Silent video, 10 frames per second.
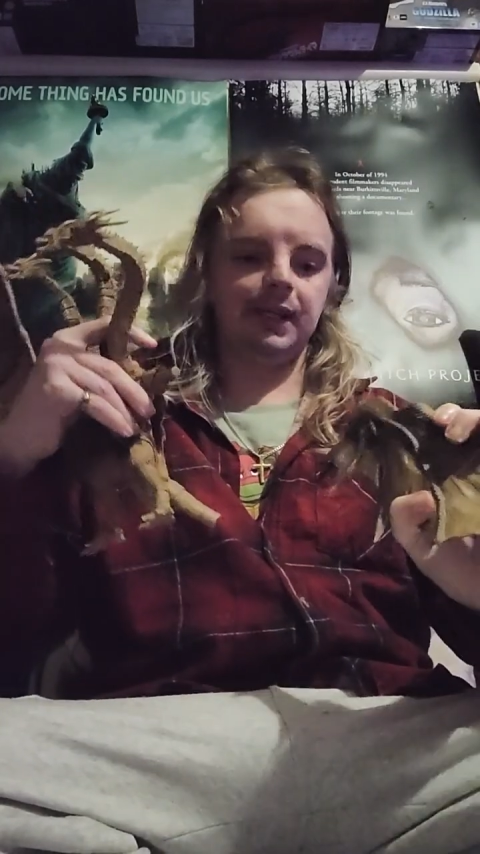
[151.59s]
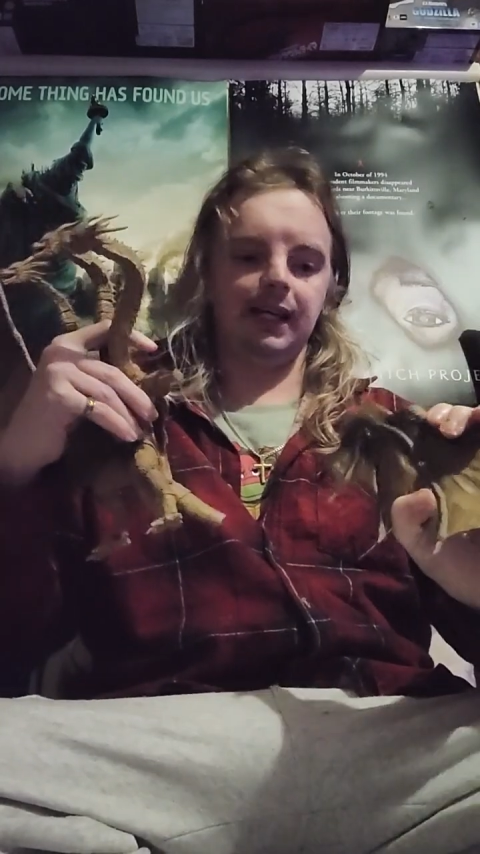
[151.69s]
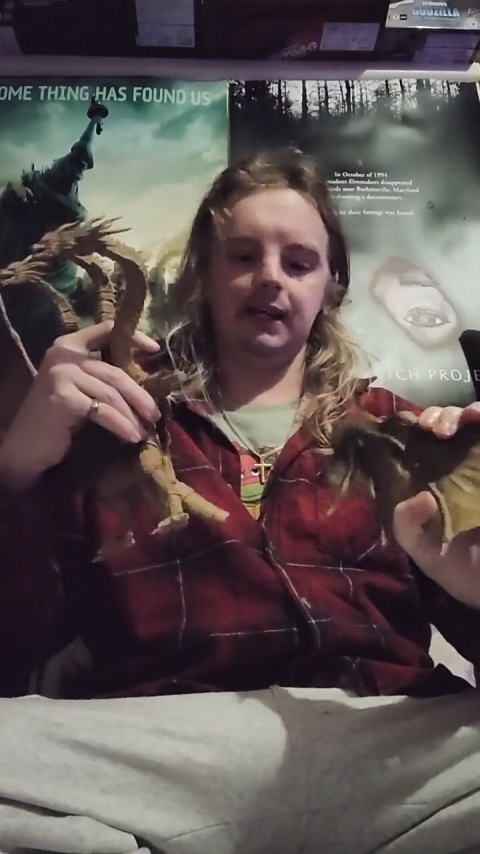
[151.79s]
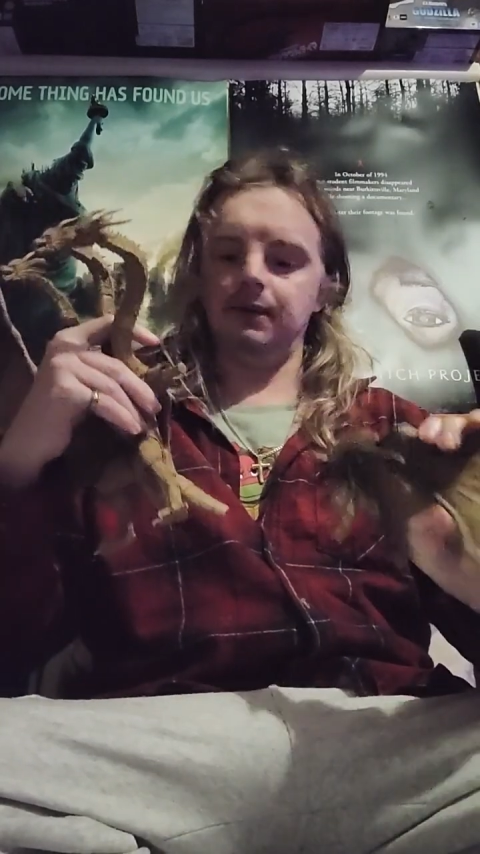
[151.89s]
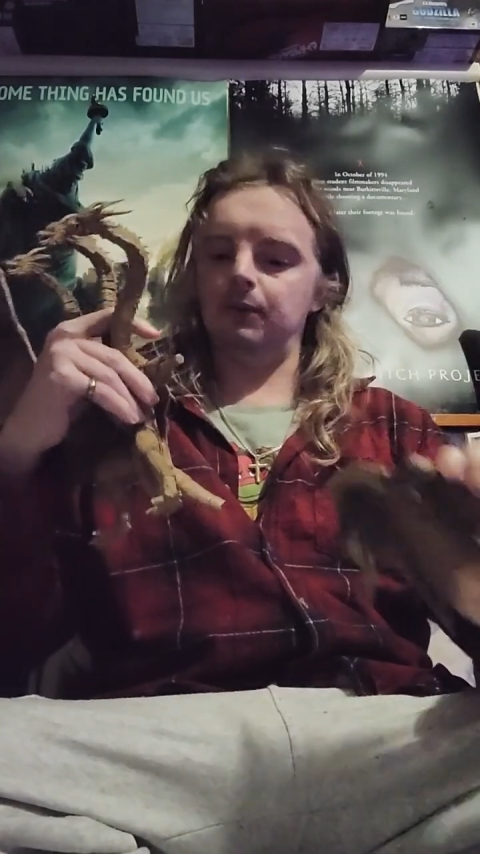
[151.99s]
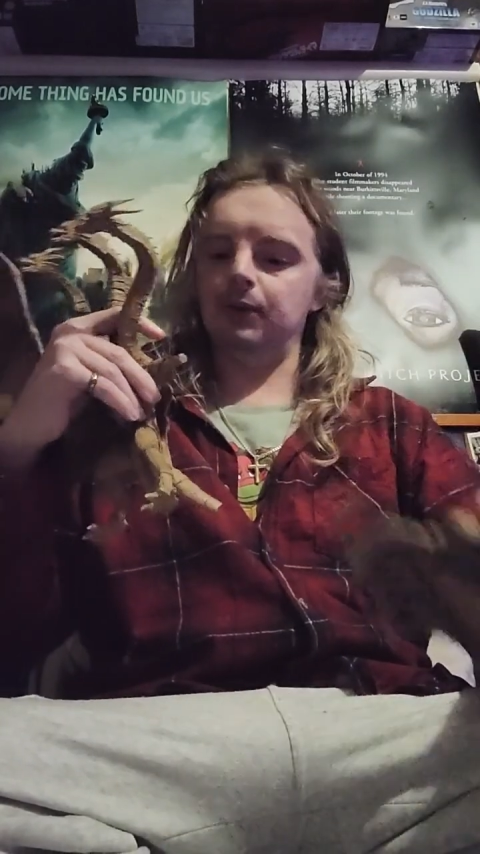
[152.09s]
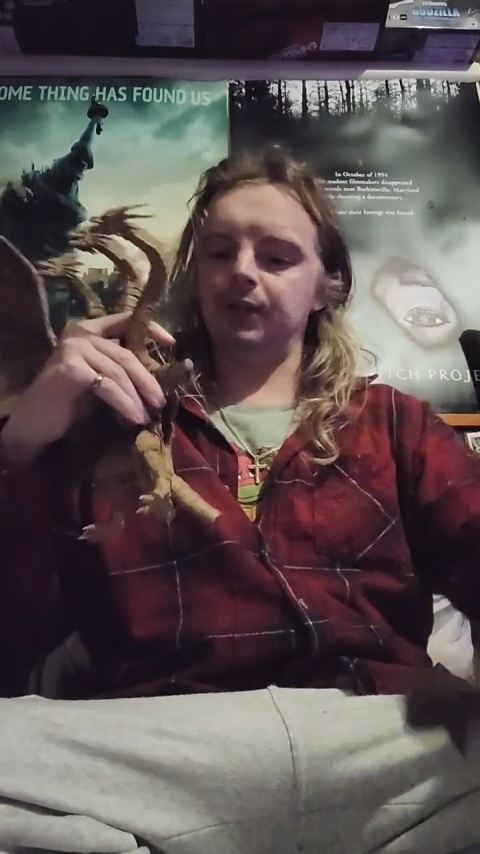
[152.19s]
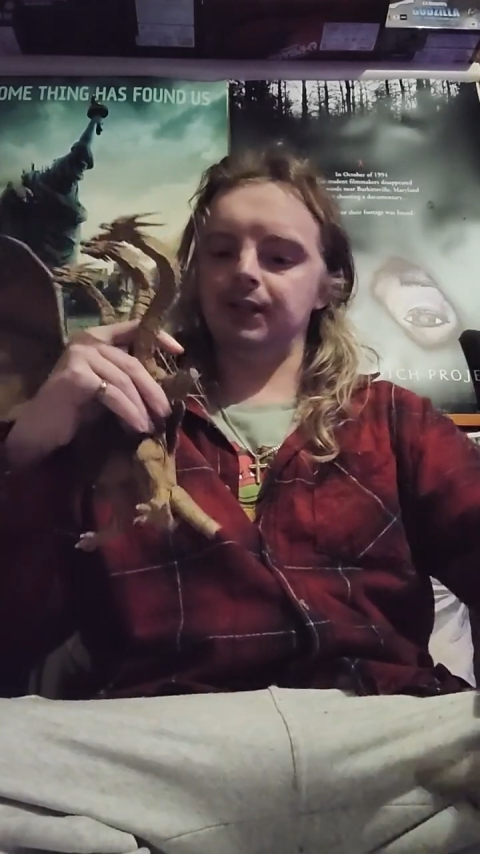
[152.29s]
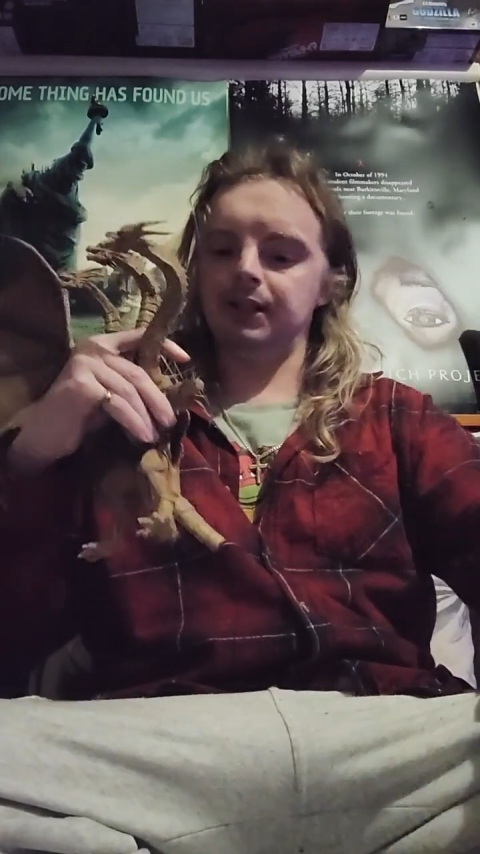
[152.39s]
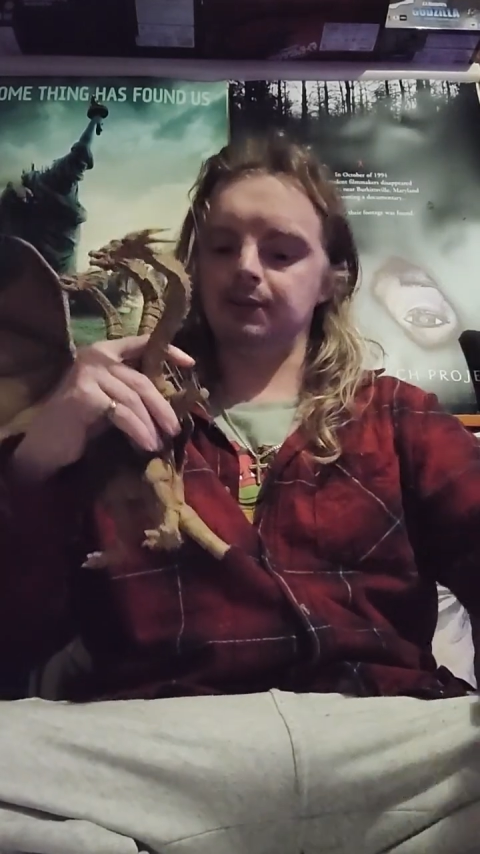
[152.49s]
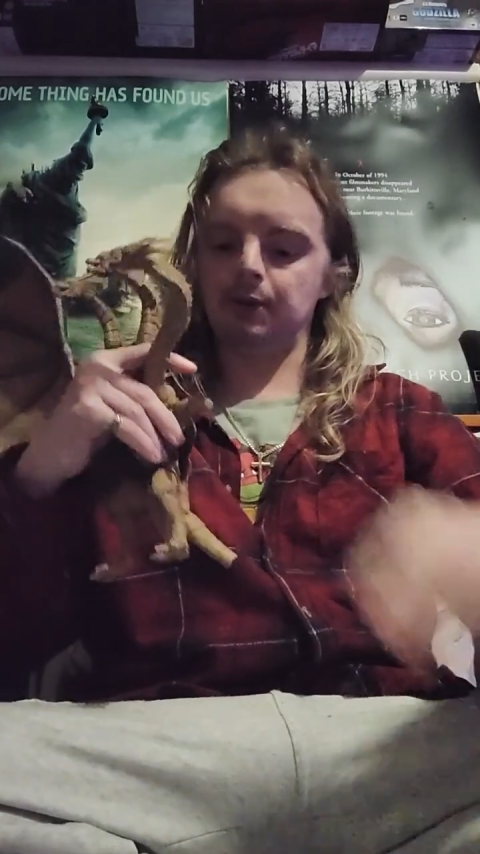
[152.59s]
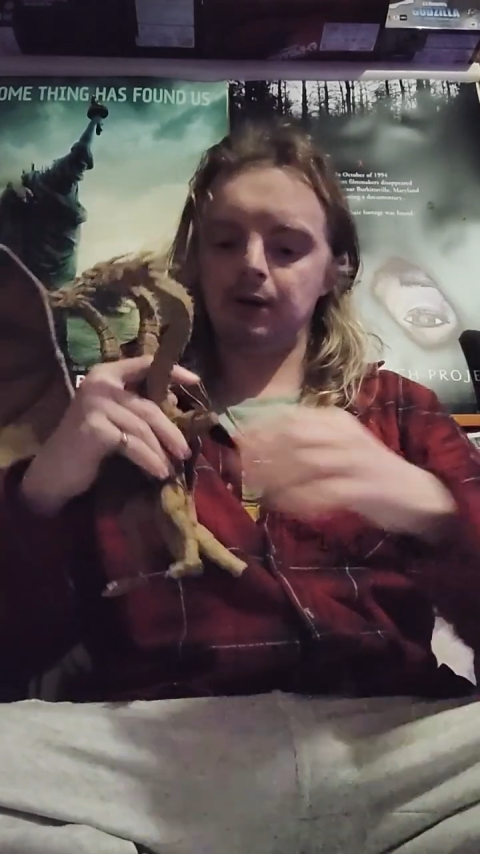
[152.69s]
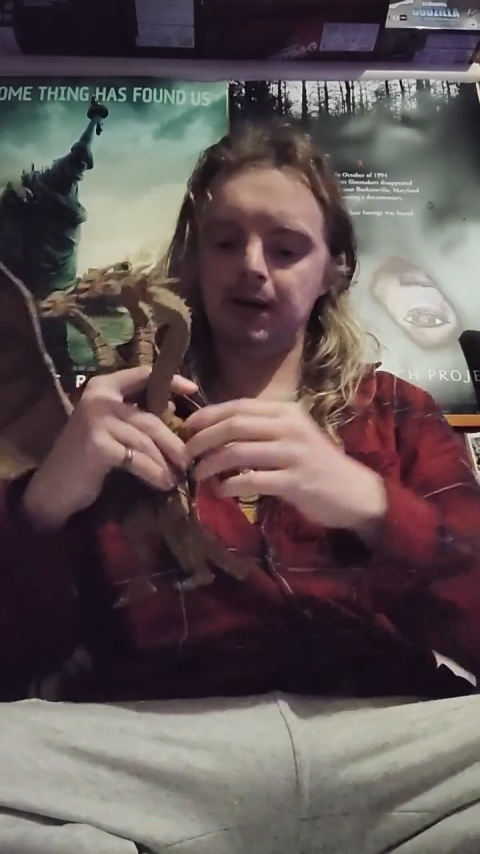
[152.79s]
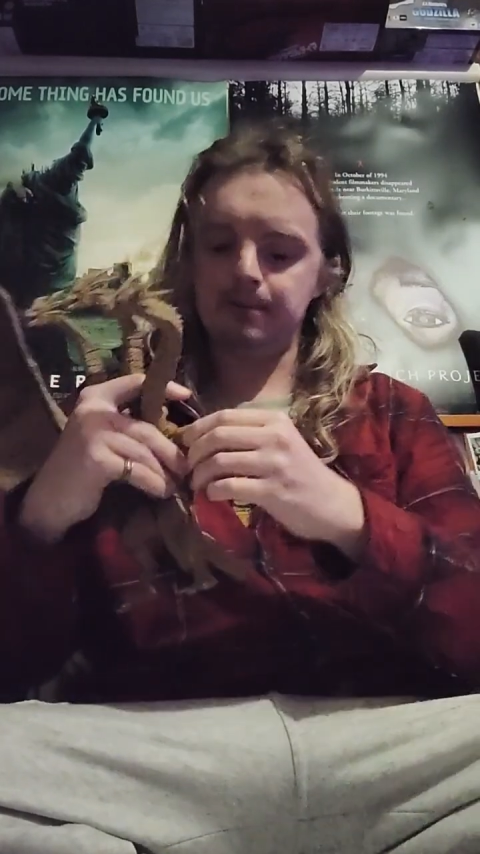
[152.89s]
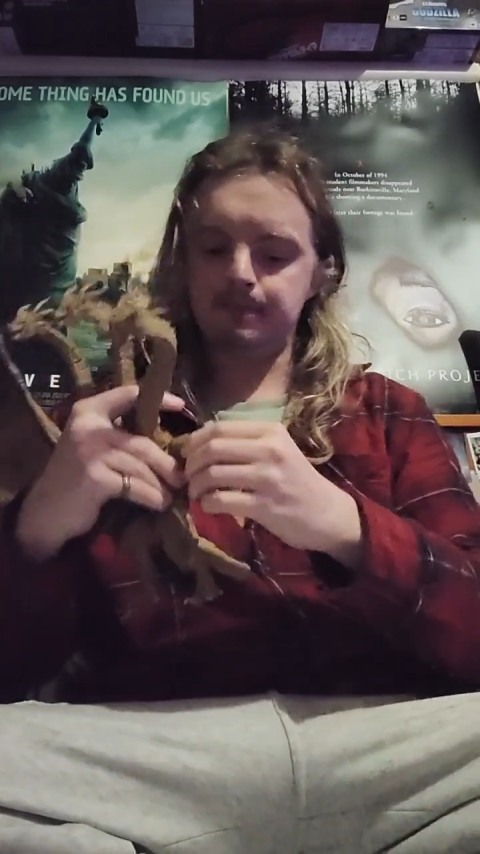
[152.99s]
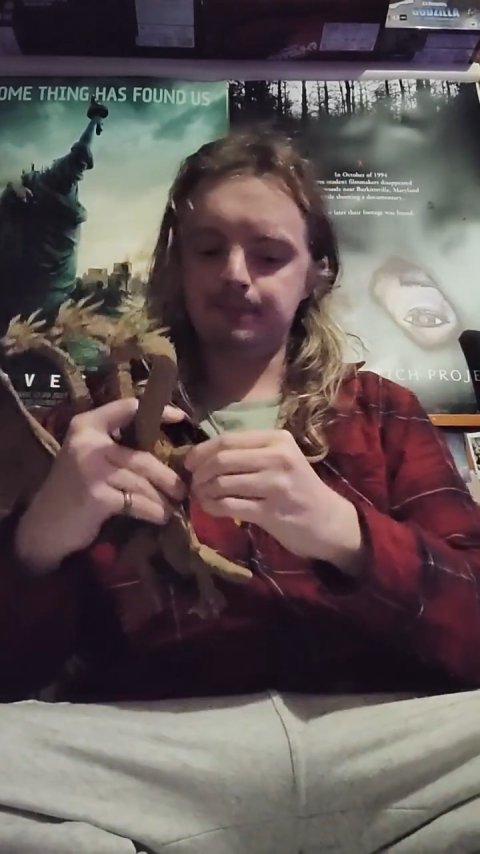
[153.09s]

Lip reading: And what I did, right,